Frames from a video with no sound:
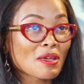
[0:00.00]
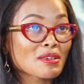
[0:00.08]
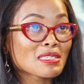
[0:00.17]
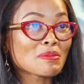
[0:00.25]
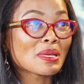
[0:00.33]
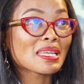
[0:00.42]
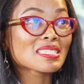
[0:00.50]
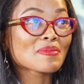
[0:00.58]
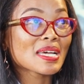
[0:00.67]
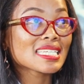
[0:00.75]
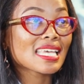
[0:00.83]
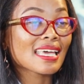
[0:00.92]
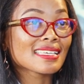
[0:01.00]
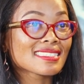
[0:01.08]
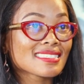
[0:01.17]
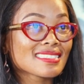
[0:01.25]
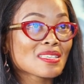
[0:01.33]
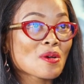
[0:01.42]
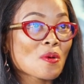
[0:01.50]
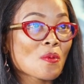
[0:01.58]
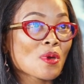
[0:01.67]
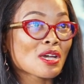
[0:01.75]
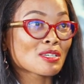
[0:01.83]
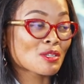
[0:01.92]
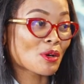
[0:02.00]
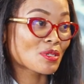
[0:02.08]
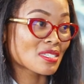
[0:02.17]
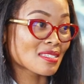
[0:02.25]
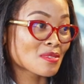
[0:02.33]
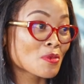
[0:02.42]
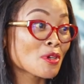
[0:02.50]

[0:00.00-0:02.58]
because I mean, as much as we are doctors,